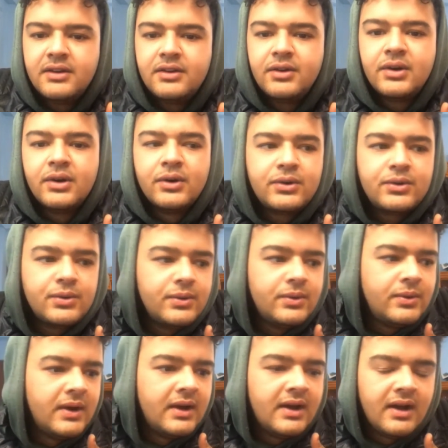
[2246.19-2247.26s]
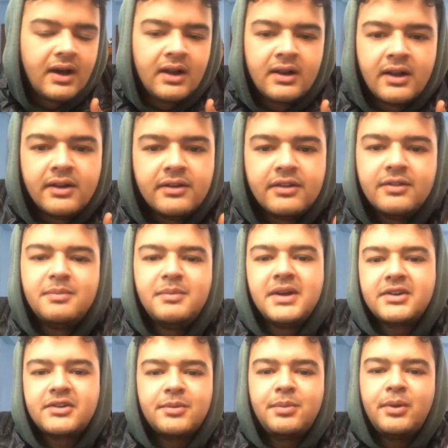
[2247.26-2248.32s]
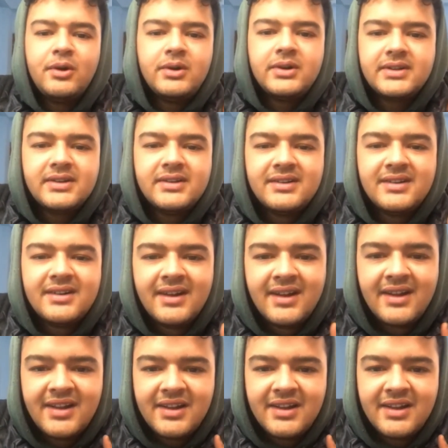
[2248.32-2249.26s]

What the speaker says: to go to a London metropolitan